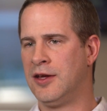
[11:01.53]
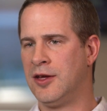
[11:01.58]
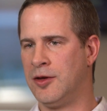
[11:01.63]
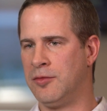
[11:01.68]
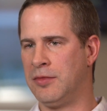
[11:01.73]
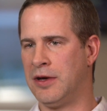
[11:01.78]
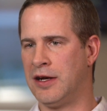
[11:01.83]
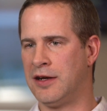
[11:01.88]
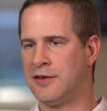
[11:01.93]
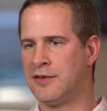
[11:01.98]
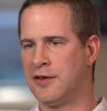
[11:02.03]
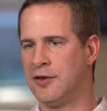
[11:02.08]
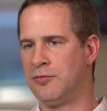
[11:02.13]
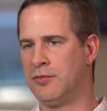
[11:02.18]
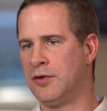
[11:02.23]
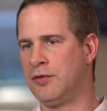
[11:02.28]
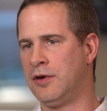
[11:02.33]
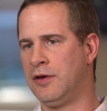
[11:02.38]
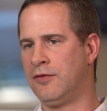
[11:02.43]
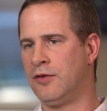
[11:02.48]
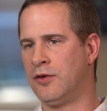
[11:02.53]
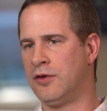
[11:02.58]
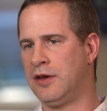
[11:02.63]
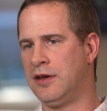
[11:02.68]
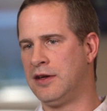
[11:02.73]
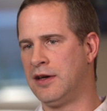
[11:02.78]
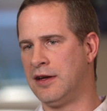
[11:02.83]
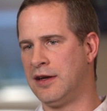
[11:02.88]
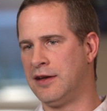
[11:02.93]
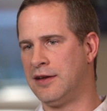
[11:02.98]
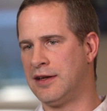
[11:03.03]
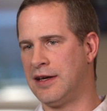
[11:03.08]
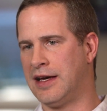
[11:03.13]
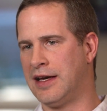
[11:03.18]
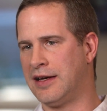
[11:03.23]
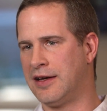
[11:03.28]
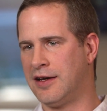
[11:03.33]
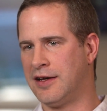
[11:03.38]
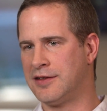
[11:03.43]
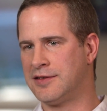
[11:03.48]
in medicine, but we've only done it
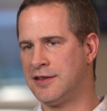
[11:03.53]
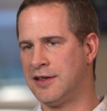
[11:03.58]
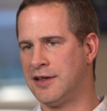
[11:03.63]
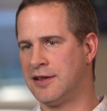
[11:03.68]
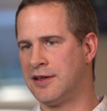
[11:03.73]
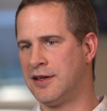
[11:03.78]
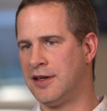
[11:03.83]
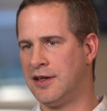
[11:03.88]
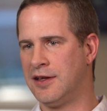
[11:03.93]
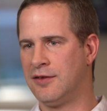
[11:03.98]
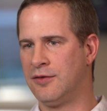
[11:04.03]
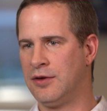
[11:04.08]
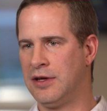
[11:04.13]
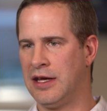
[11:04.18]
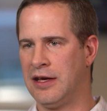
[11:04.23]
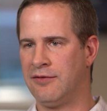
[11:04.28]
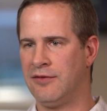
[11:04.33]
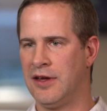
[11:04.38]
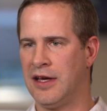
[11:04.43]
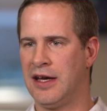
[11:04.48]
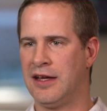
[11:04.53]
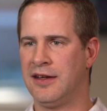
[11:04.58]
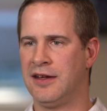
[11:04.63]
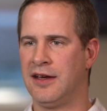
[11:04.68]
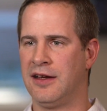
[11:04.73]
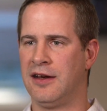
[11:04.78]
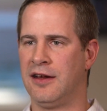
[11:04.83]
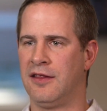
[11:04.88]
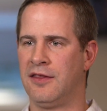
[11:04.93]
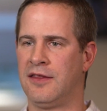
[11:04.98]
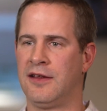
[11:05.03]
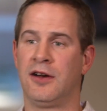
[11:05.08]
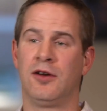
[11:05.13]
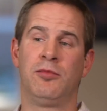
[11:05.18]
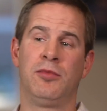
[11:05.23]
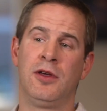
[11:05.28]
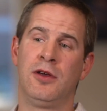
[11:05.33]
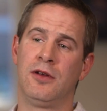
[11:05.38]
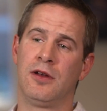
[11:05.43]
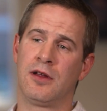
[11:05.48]
diagnostically. We have not done it
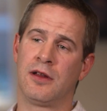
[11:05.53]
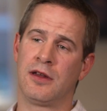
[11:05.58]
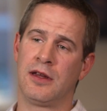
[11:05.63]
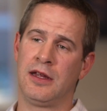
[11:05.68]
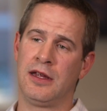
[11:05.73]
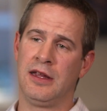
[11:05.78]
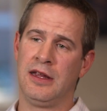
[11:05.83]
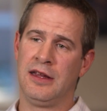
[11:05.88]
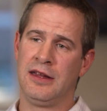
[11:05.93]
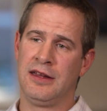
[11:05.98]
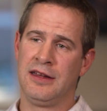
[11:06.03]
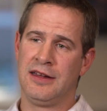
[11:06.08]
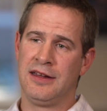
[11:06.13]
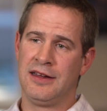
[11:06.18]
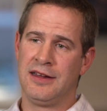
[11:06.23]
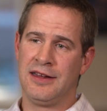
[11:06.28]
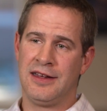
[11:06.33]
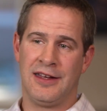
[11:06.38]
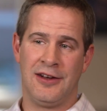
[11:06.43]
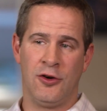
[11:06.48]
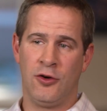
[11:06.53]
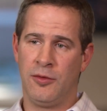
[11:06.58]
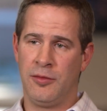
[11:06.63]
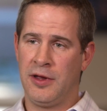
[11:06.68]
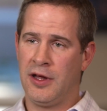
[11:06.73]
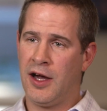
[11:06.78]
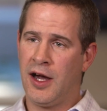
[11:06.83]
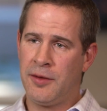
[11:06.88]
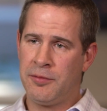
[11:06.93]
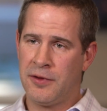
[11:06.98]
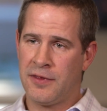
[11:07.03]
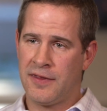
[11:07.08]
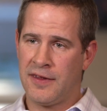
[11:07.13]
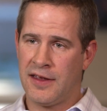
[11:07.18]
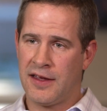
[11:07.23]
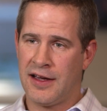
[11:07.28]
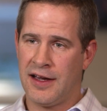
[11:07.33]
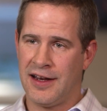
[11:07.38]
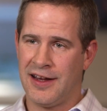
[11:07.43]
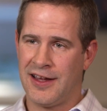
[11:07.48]
therapeutically. And
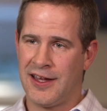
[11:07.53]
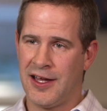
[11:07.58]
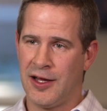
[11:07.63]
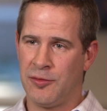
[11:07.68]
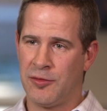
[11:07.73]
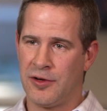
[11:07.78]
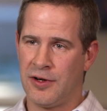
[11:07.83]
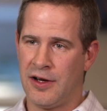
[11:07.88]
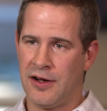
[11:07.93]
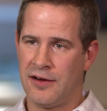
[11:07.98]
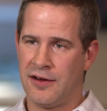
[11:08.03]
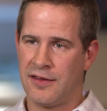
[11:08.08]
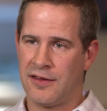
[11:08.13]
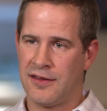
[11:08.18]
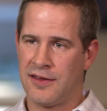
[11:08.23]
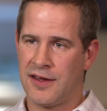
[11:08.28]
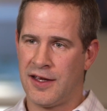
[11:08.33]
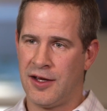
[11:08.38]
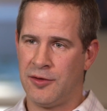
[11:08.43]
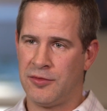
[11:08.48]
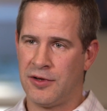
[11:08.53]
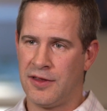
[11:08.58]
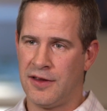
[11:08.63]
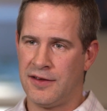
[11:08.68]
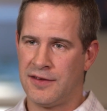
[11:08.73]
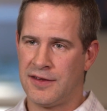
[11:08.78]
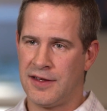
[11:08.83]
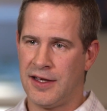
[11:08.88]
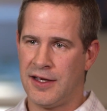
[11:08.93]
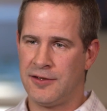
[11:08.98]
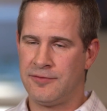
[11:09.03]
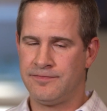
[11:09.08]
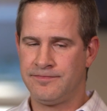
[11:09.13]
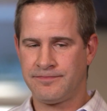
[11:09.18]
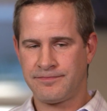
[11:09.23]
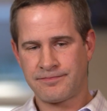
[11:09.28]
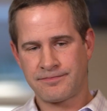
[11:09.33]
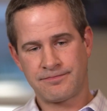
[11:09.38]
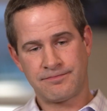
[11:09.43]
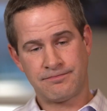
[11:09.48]
homeopathy kind of came around at the time where they said,
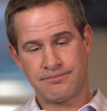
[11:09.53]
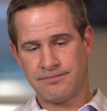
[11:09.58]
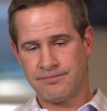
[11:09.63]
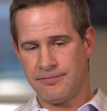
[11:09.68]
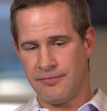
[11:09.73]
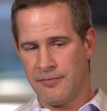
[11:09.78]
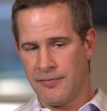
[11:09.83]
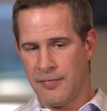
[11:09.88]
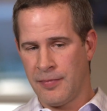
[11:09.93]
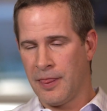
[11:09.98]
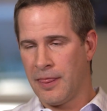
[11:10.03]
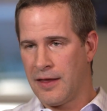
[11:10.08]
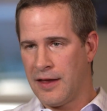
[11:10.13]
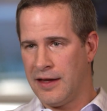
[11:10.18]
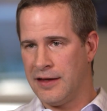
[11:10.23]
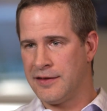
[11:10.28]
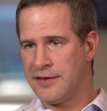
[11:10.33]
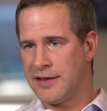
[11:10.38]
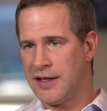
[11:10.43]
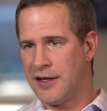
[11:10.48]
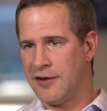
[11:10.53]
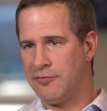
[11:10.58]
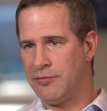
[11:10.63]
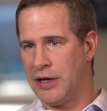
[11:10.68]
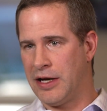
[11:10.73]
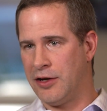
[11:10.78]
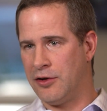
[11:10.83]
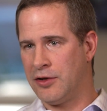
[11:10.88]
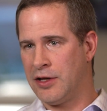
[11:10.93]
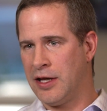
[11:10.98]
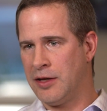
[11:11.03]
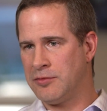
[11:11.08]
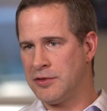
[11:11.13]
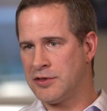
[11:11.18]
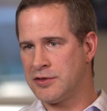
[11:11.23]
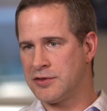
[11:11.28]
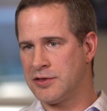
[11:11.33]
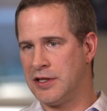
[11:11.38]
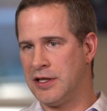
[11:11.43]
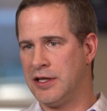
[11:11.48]
instead of
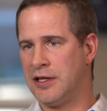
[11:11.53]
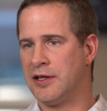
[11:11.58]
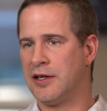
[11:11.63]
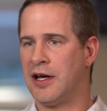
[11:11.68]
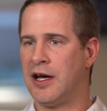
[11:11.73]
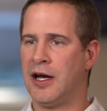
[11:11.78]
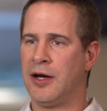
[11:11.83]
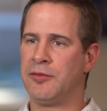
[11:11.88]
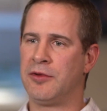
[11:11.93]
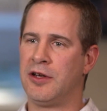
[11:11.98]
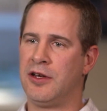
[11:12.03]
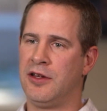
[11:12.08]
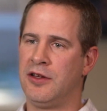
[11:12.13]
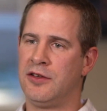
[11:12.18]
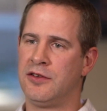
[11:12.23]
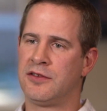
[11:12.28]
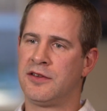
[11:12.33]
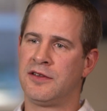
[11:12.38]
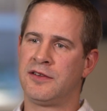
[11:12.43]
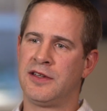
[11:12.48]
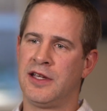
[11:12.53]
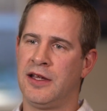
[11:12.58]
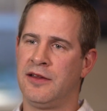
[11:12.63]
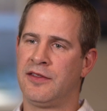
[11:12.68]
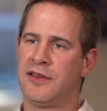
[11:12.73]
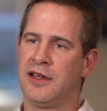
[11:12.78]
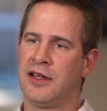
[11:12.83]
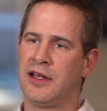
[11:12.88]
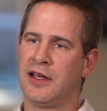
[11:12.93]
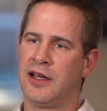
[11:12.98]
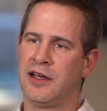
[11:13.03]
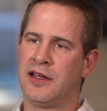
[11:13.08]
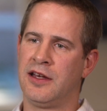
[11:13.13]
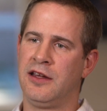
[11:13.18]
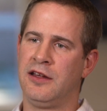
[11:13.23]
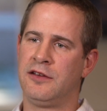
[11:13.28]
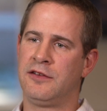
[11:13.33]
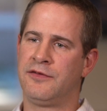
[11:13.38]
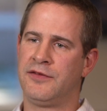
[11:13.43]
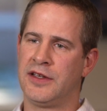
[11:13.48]
biochemistry, I'm going to use the same thing. I'm
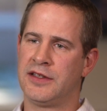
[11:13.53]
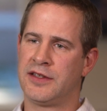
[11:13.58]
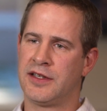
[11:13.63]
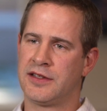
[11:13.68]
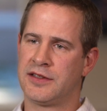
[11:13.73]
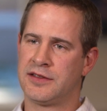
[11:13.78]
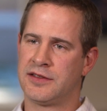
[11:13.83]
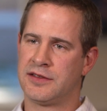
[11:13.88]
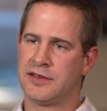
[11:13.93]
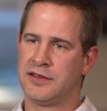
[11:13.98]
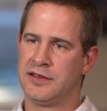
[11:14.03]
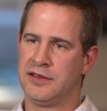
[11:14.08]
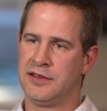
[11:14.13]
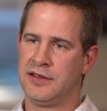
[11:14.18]
going to use physics.